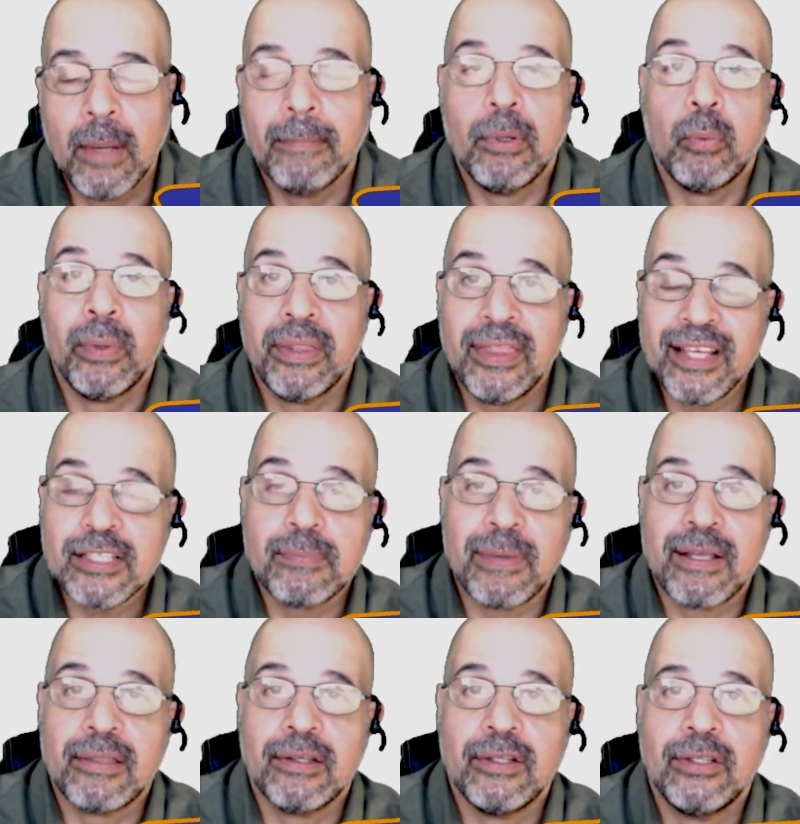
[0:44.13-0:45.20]
But with this
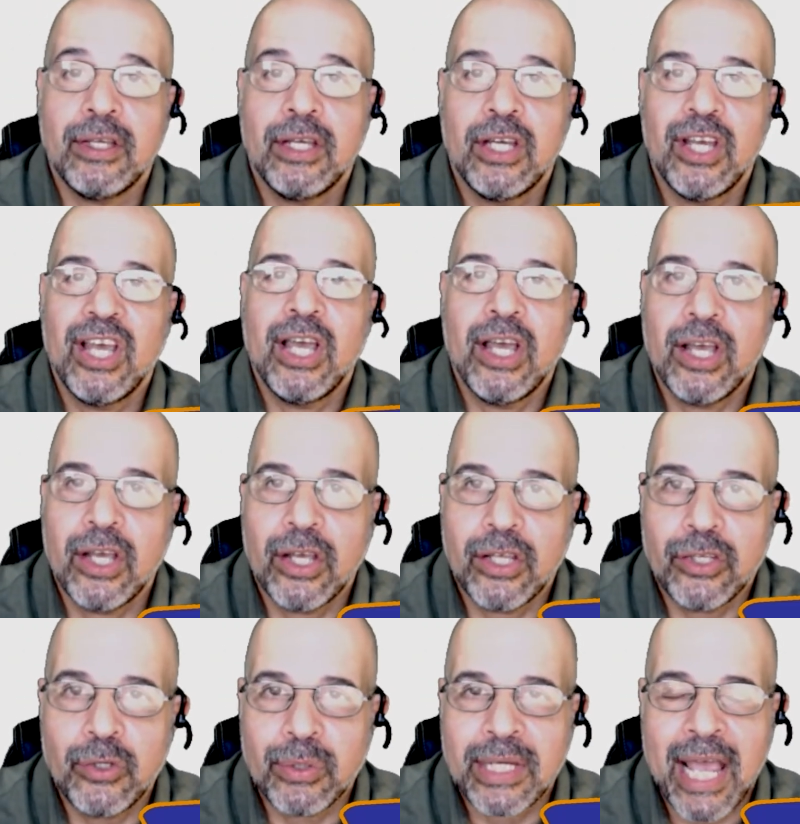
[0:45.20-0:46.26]
method,
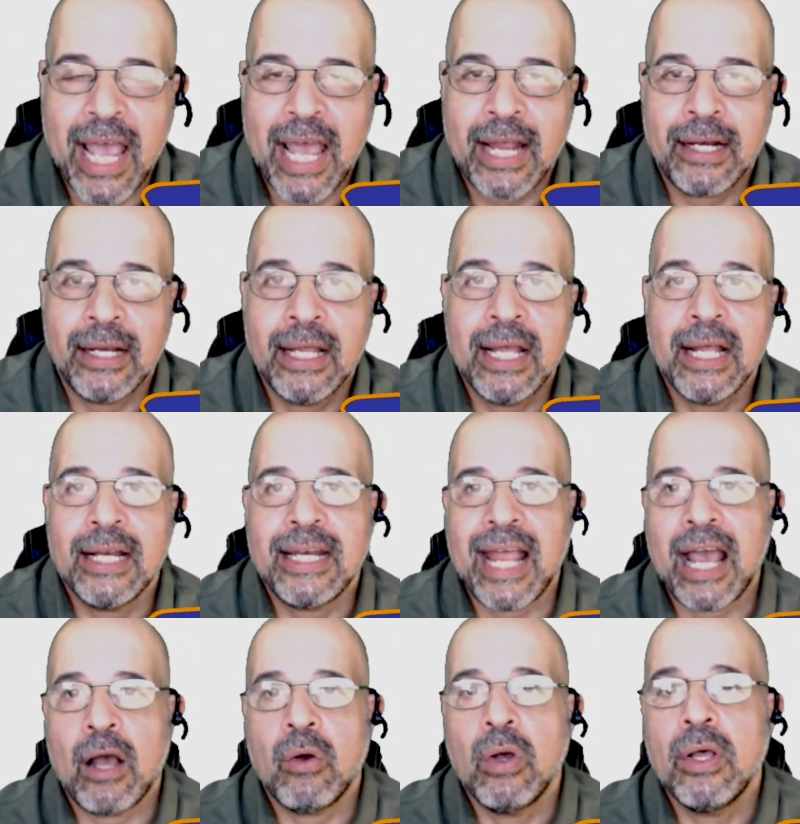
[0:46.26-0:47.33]
you can.
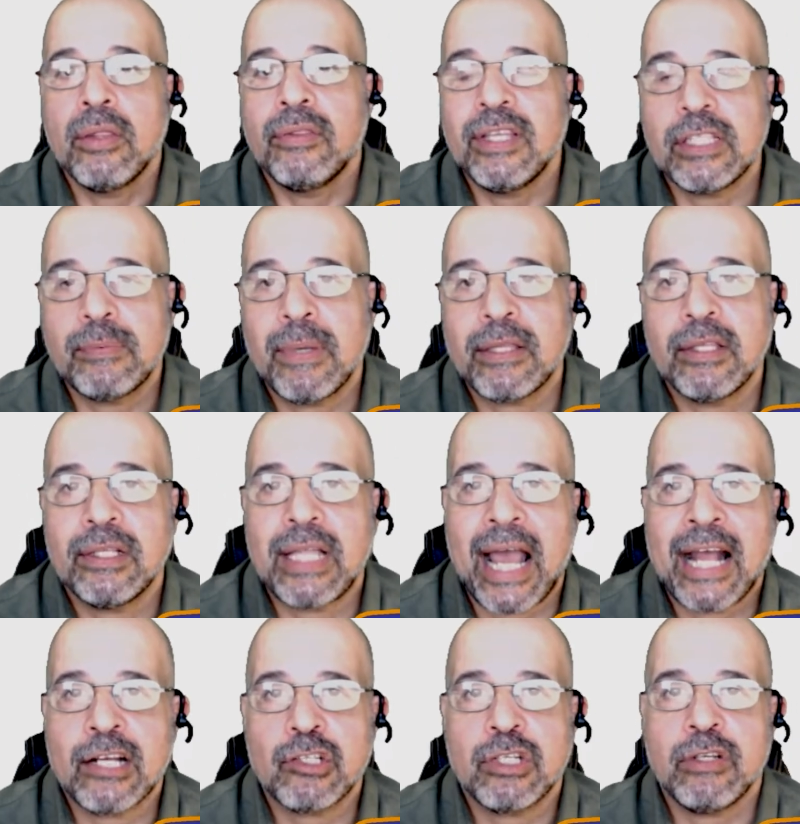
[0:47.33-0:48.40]
Now, this method
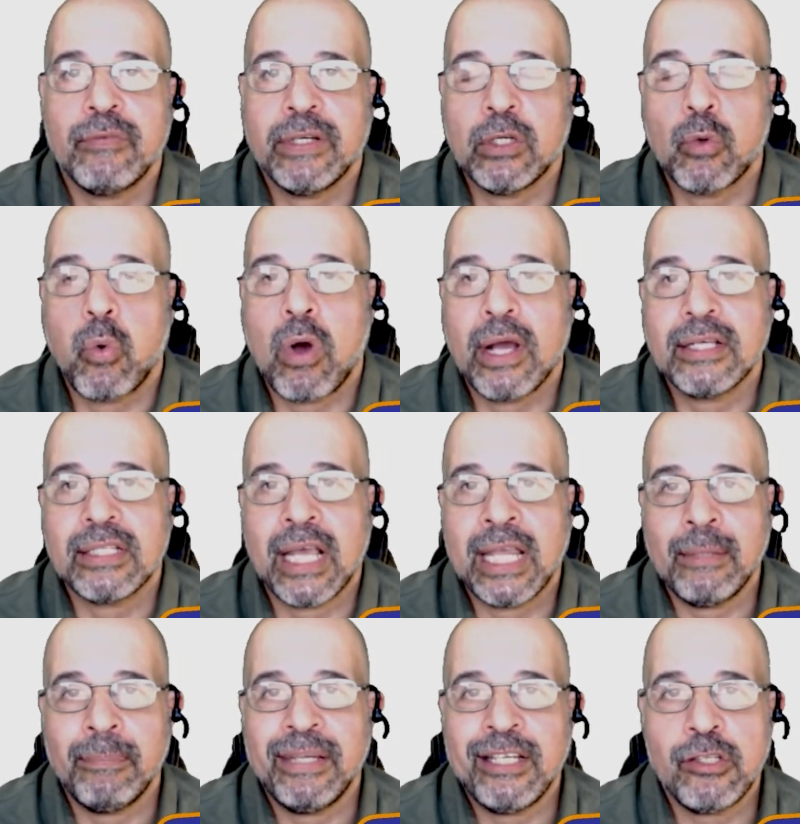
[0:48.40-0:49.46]
actually requires a
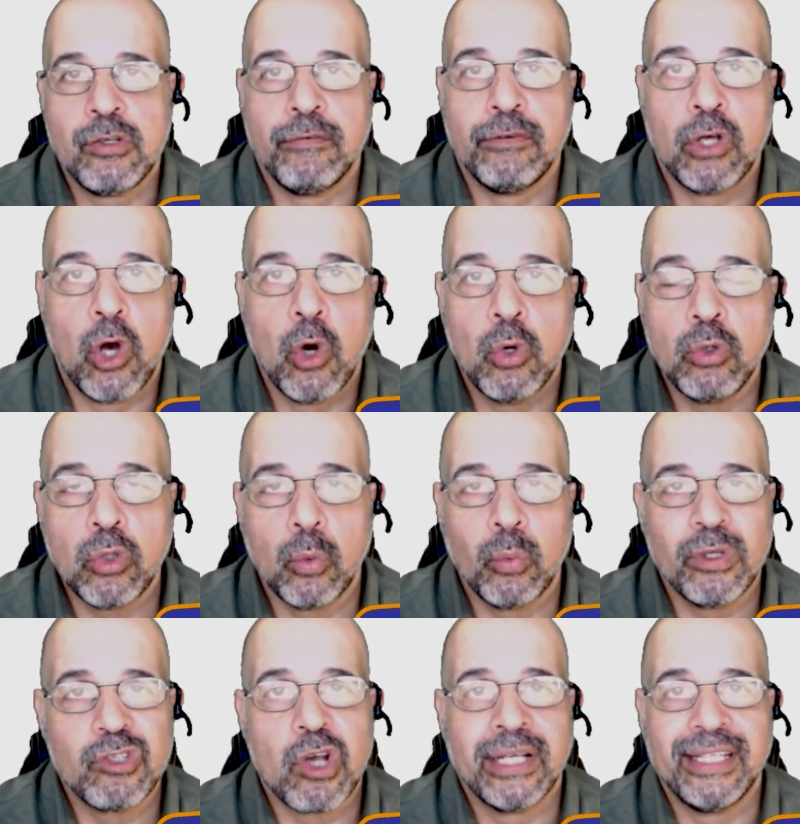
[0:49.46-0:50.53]
piece of code,
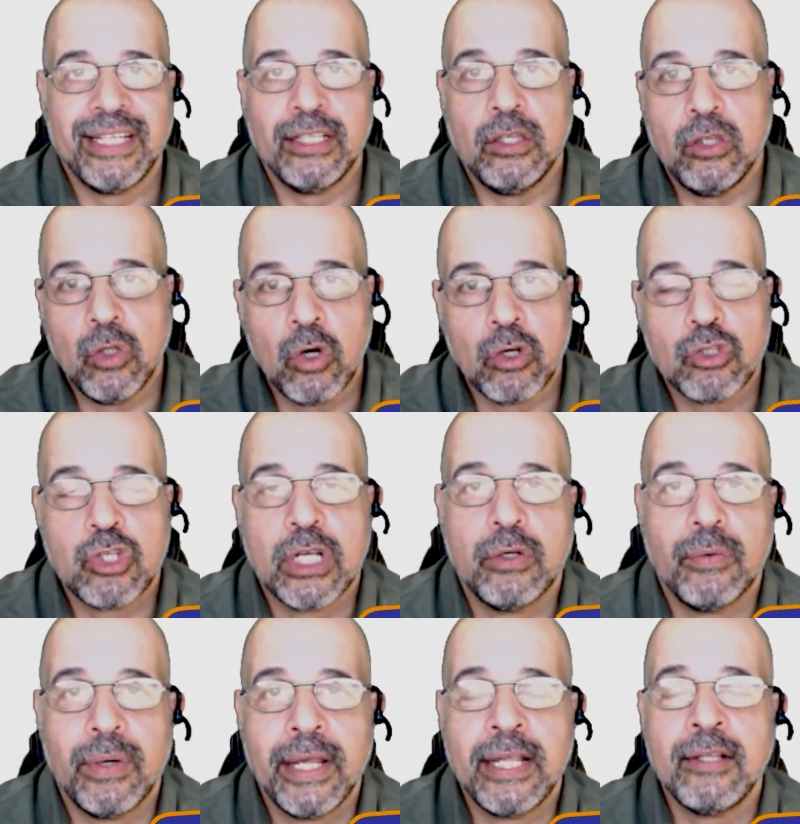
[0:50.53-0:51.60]
which I did not
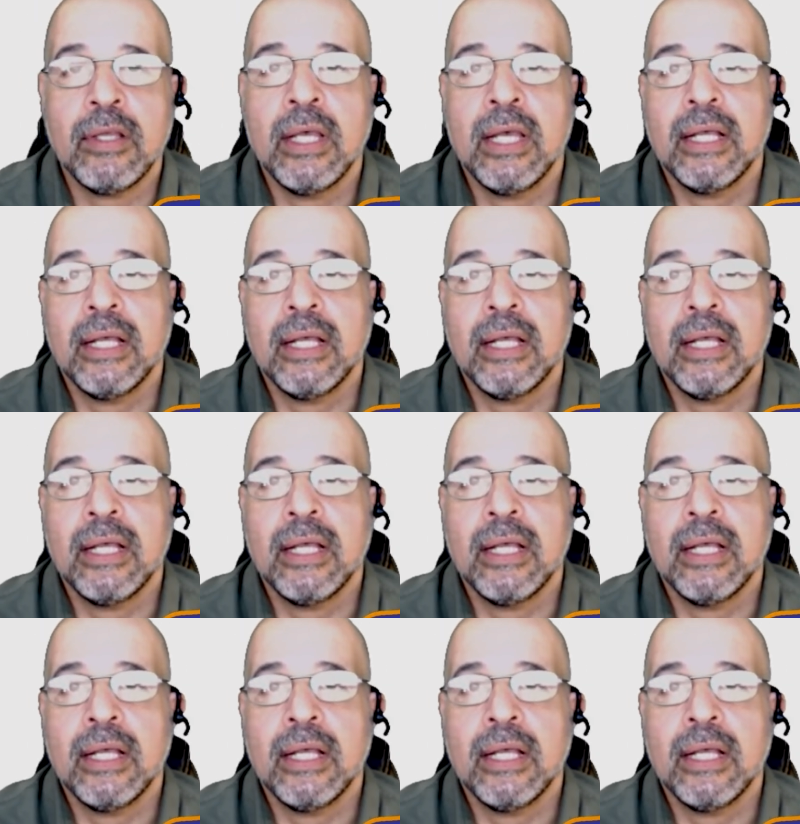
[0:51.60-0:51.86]
generate.